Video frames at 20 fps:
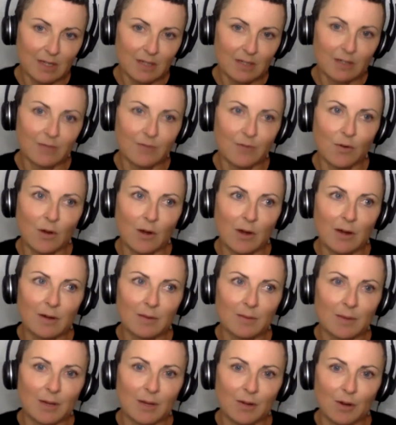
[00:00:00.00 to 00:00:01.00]
To
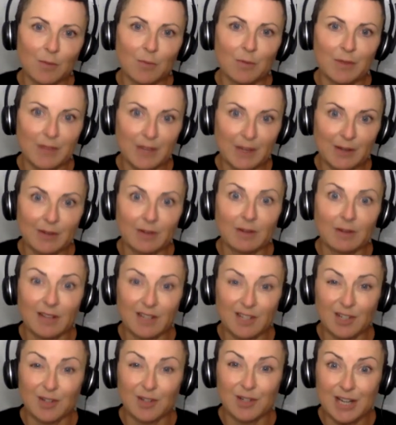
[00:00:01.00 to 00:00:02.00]
form a group with a
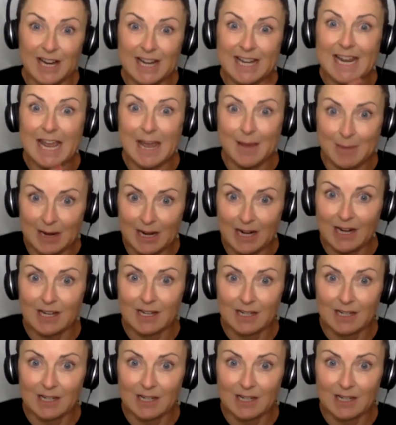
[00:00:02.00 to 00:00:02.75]
certain dynamic.